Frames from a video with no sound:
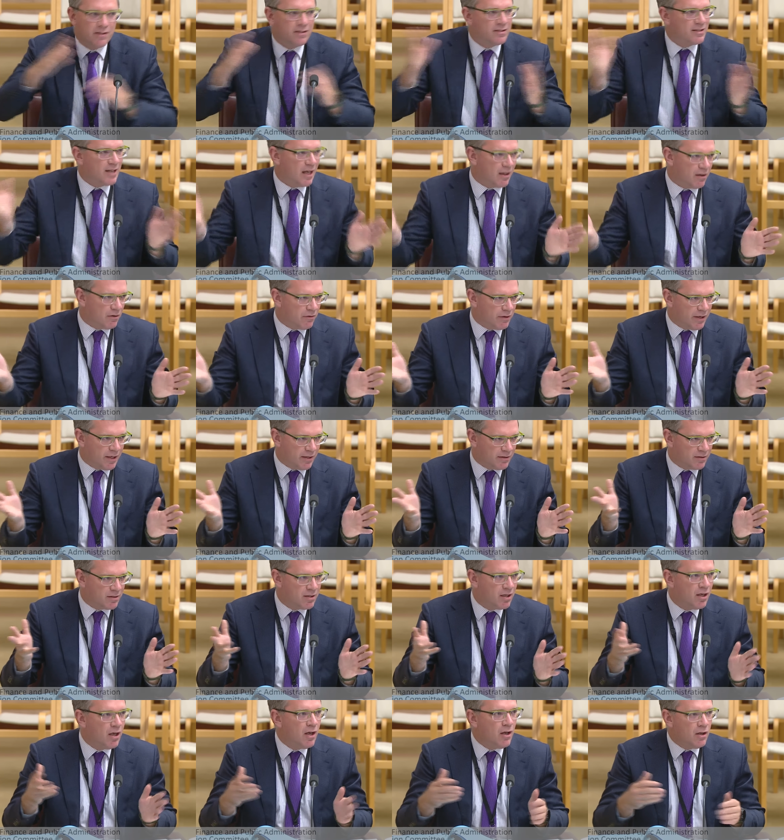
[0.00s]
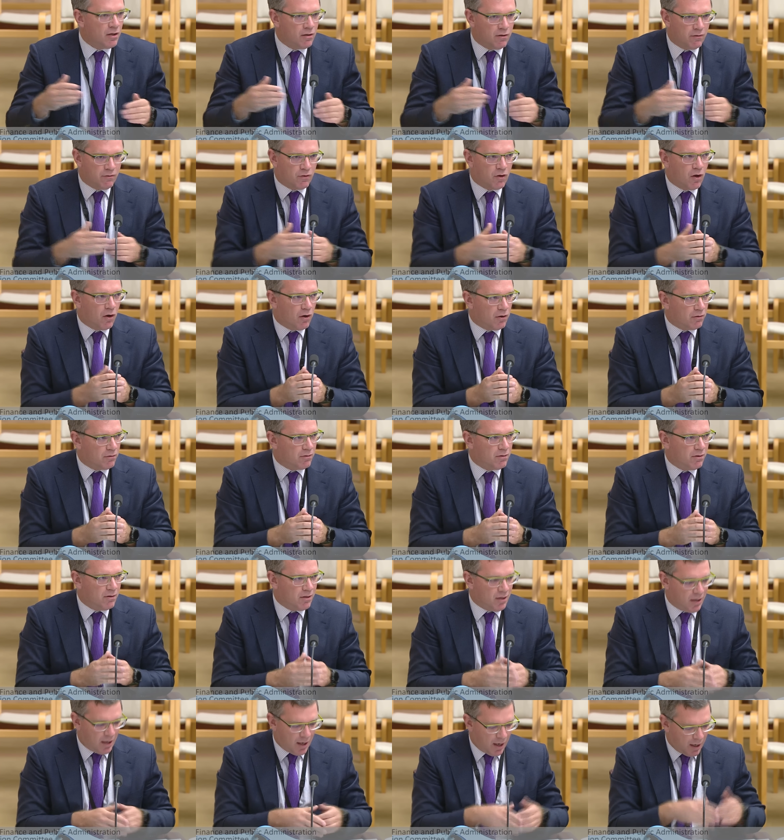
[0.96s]
salaries, you've got
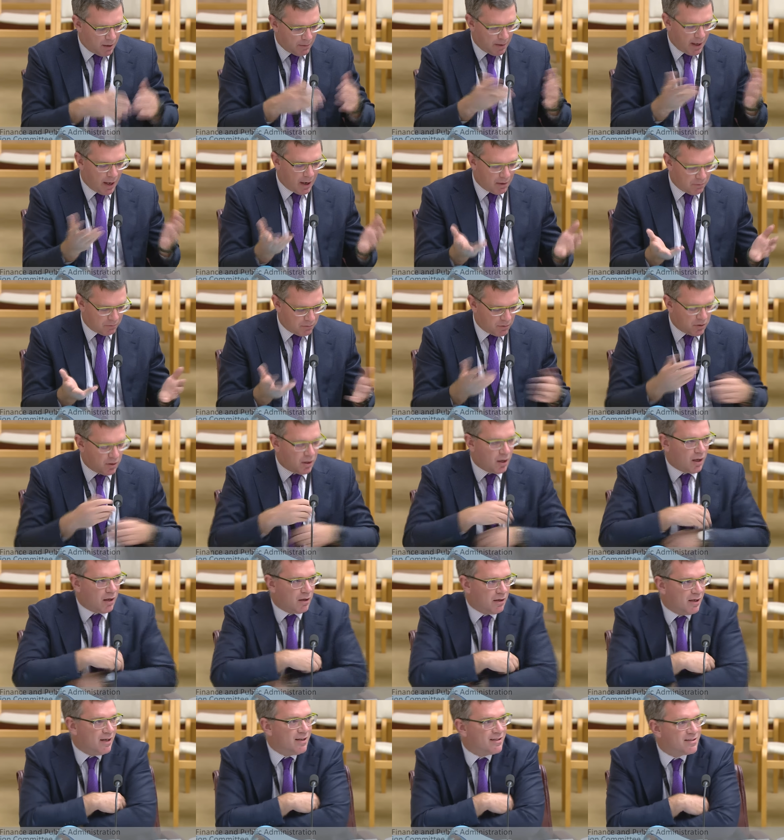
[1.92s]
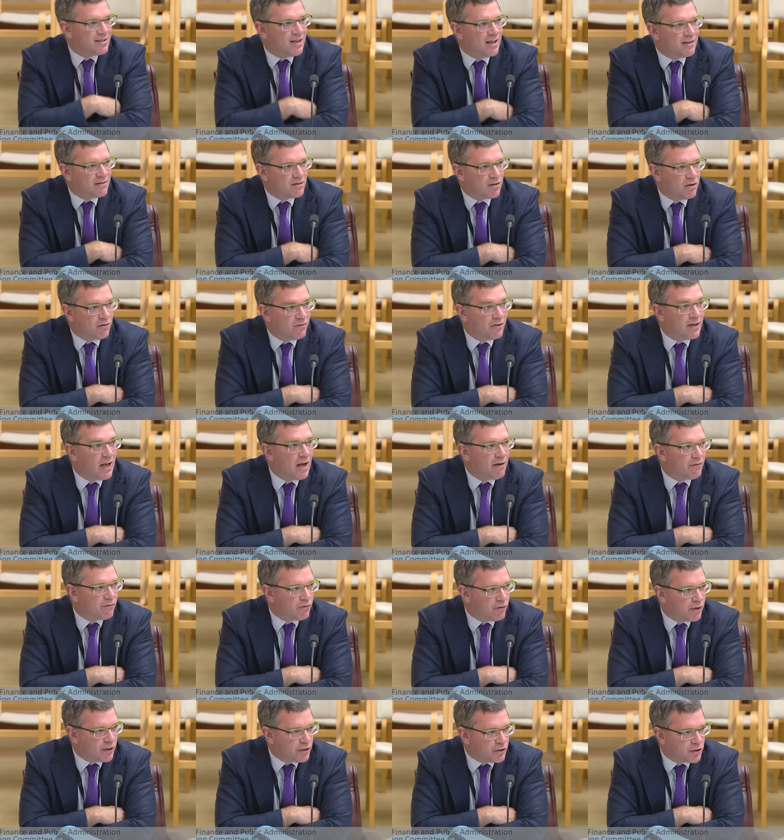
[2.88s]
in a sense, sort of an
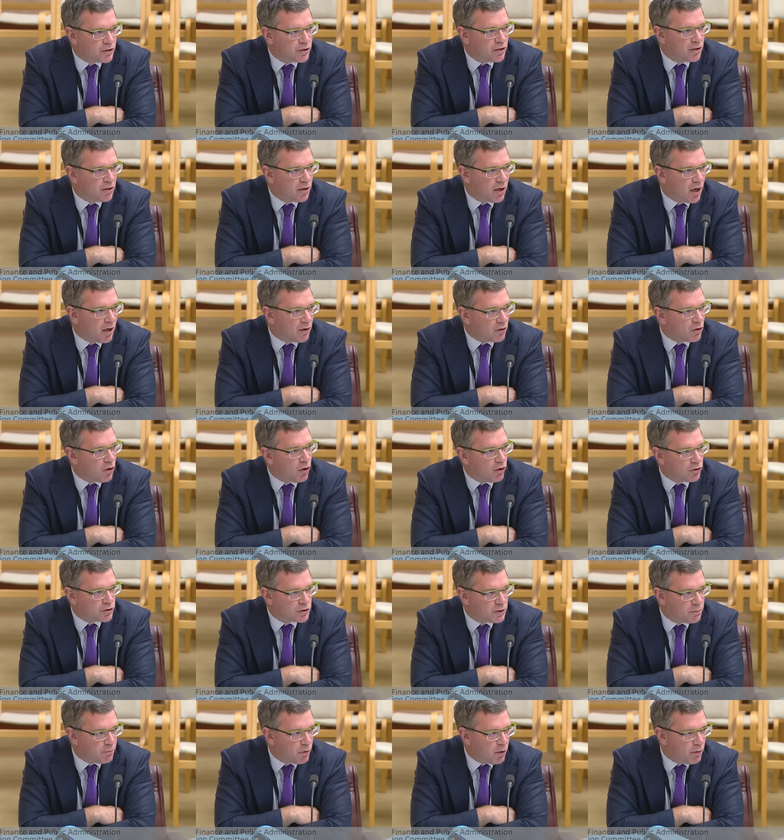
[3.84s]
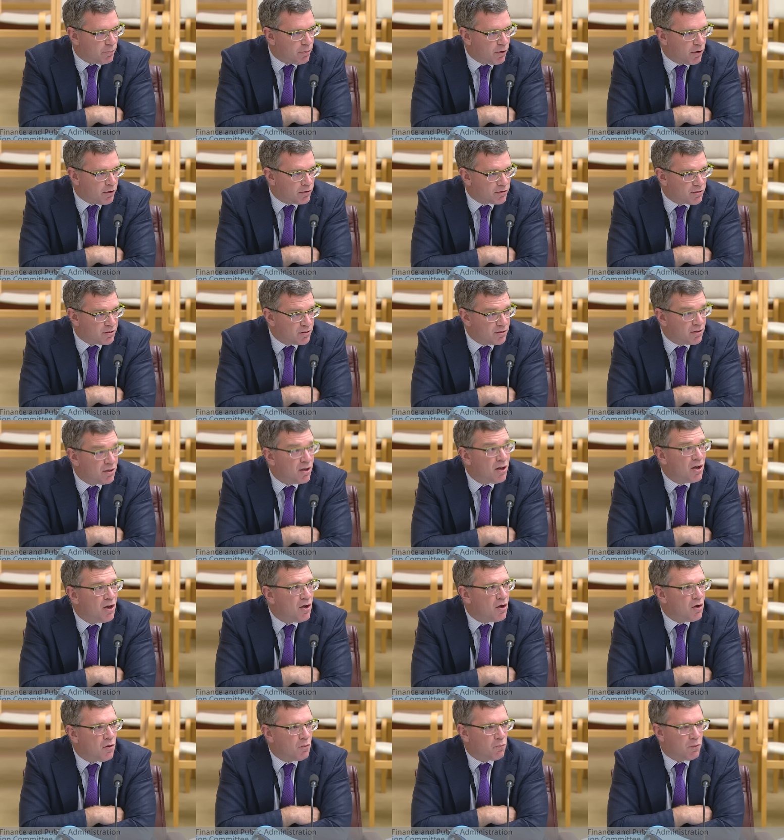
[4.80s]
average cost per person.
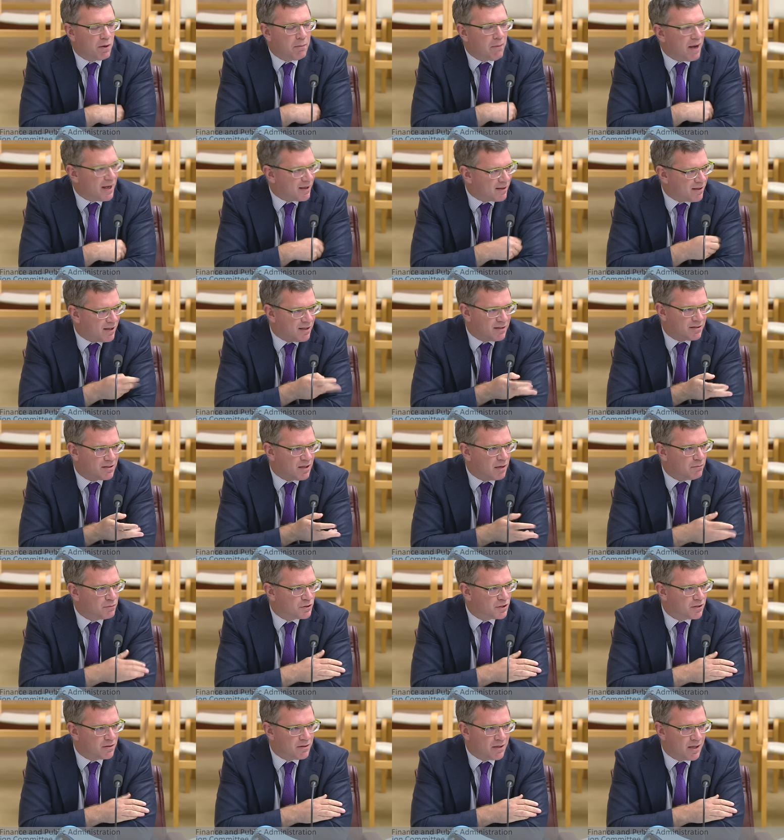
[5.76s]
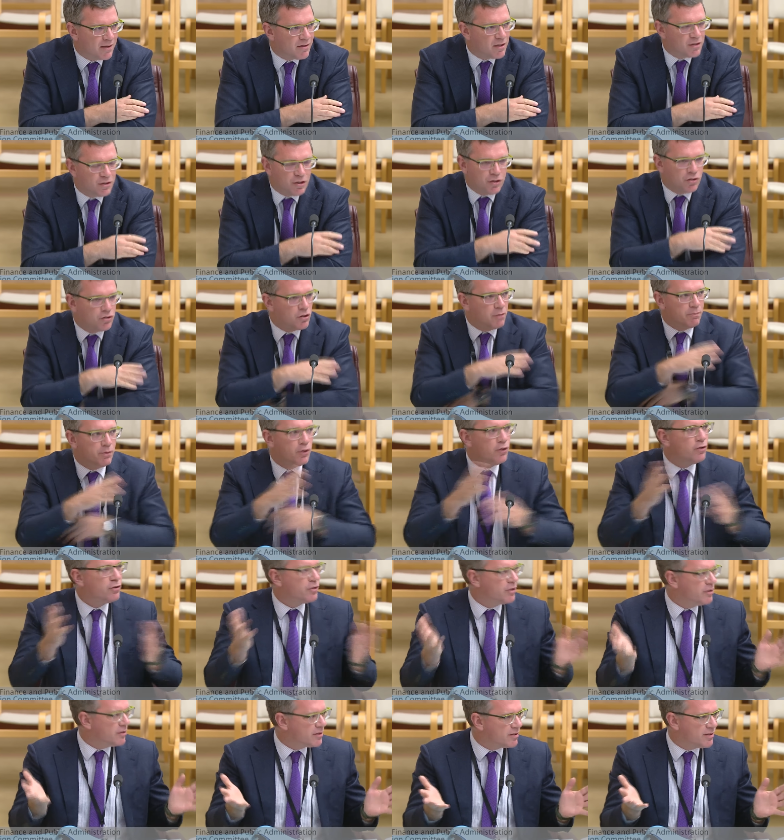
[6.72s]
We make the assumption that the
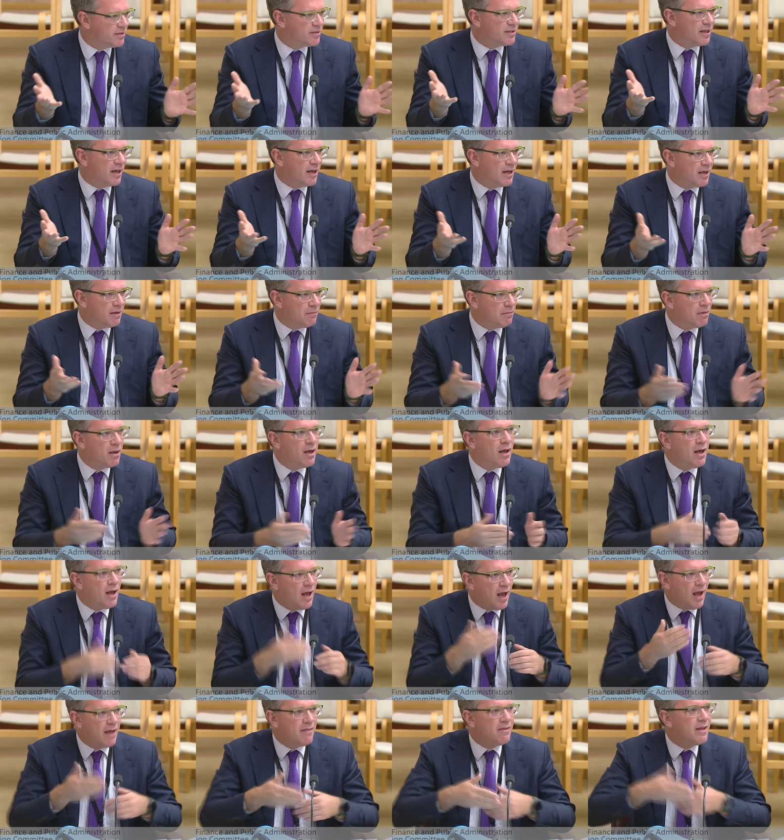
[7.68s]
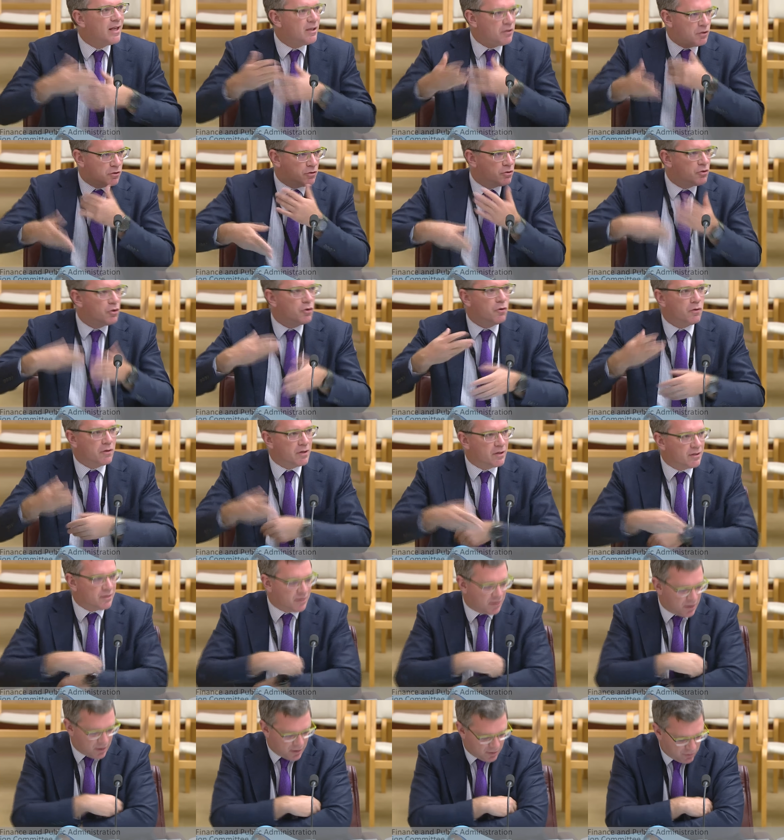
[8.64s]
distribution's the same, and then just do
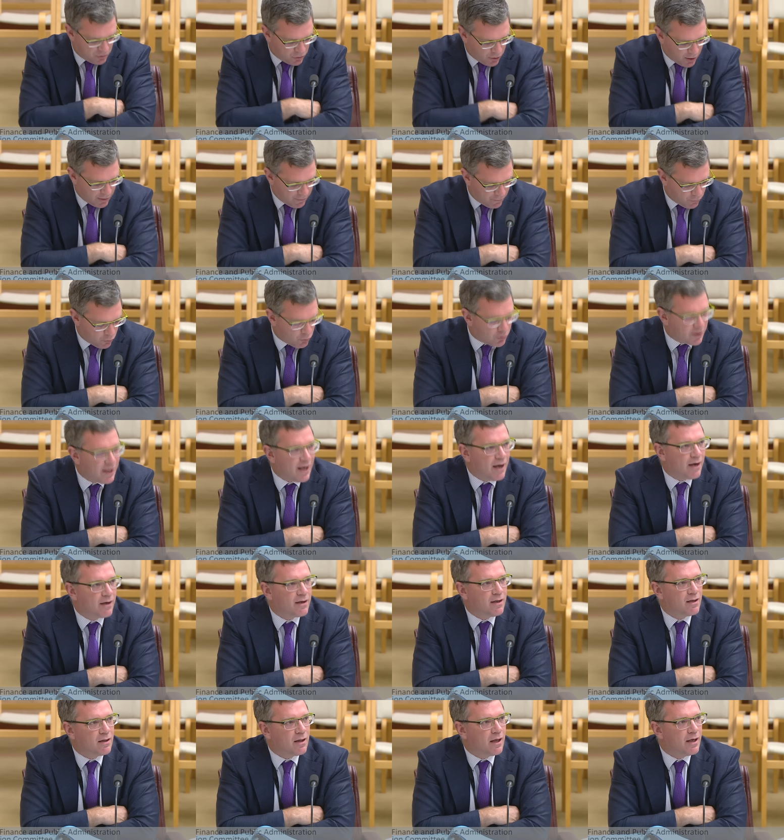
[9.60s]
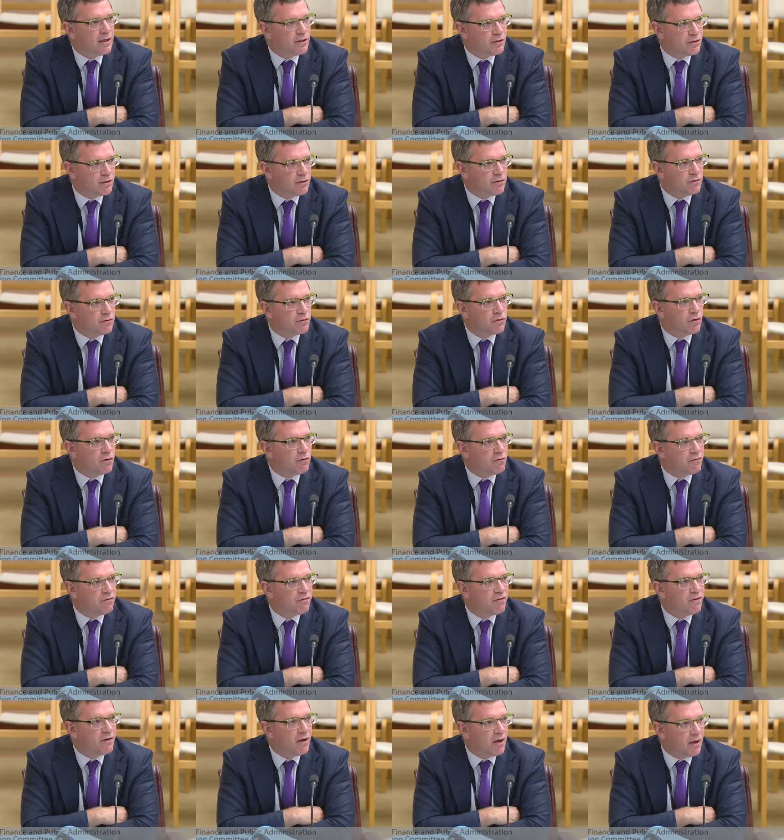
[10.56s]
the straightforward calculations
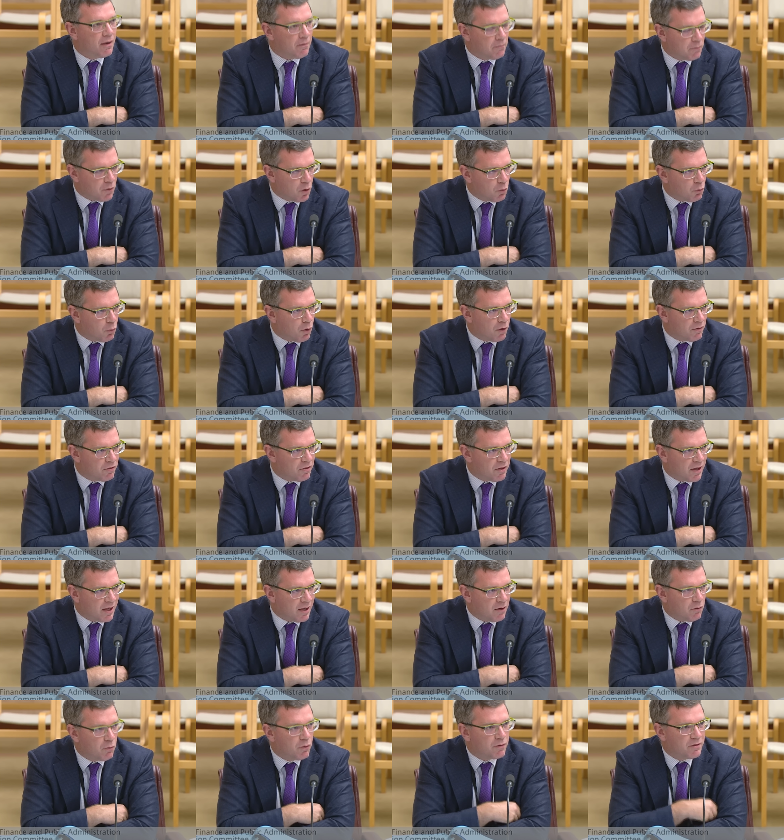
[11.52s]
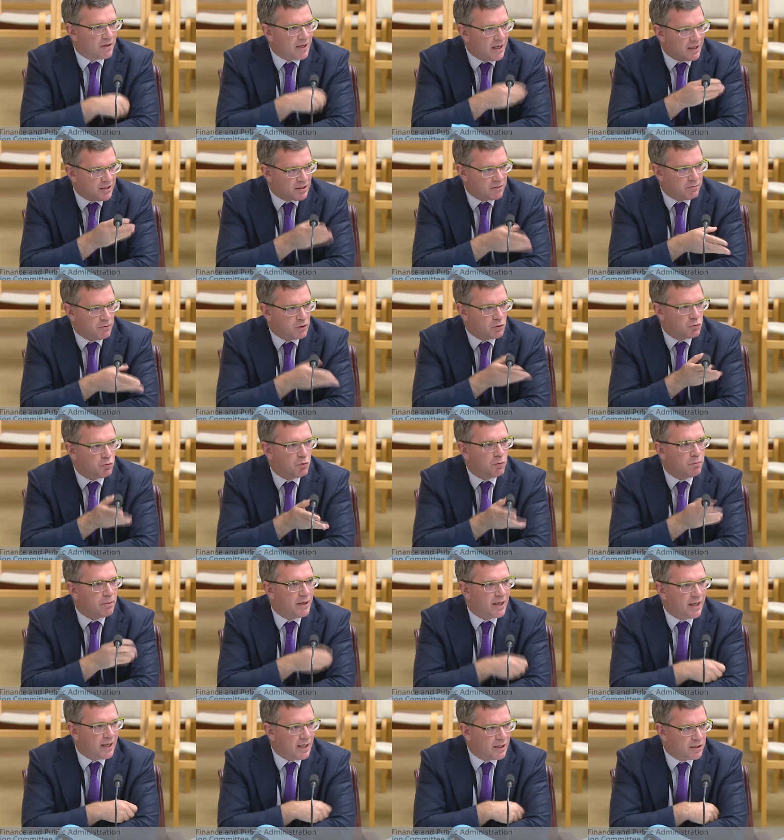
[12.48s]
of what the estimates will
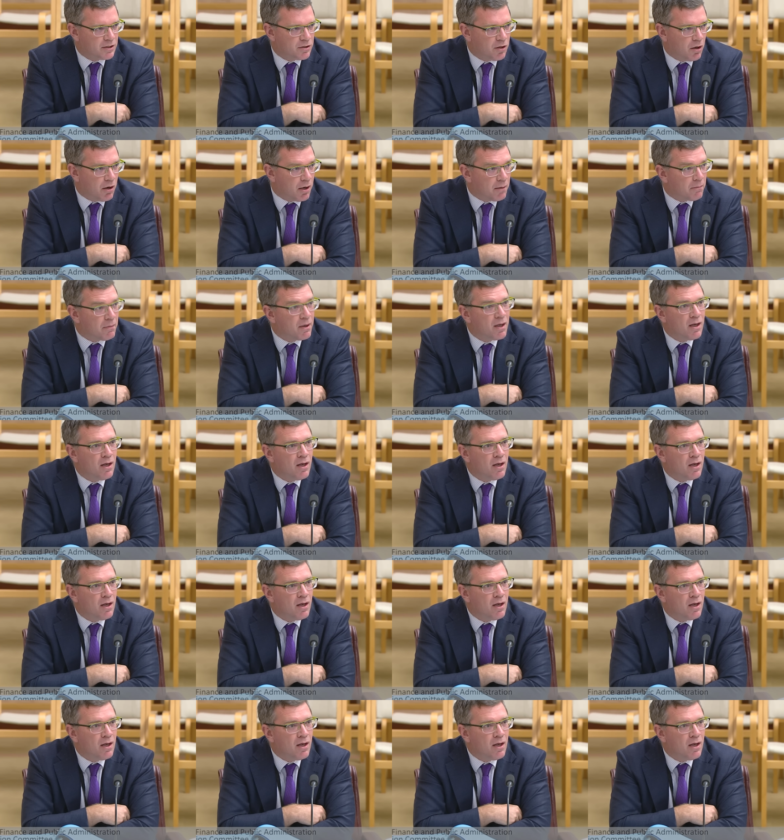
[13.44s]
be each time.